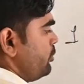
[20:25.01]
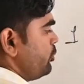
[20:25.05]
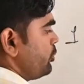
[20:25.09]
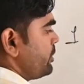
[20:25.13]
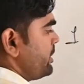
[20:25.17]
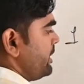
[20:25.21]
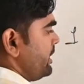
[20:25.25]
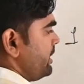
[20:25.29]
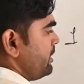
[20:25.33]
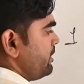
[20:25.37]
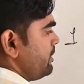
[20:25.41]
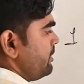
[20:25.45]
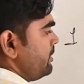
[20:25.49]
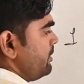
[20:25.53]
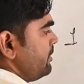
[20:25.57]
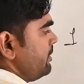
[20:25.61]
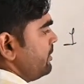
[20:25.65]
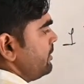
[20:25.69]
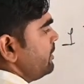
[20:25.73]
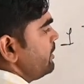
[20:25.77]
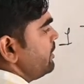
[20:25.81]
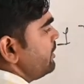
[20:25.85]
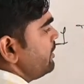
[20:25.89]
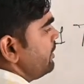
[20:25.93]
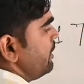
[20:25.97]
Okay.
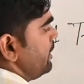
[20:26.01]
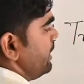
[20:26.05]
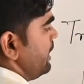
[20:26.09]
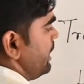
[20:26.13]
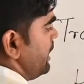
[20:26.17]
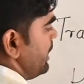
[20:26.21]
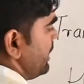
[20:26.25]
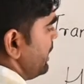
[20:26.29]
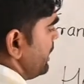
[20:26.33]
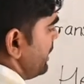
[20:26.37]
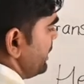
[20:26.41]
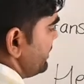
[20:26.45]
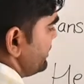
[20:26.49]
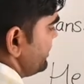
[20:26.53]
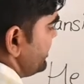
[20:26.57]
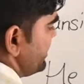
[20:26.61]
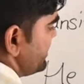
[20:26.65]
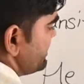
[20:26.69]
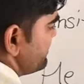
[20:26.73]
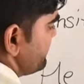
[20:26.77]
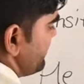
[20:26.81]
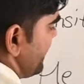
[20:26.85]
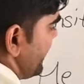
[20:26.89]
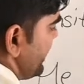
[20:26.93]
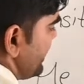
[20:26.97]

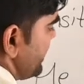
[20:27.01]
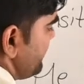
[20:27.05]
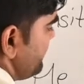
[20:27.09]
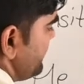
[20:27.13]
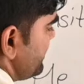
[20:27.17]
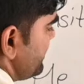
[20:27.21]
This writing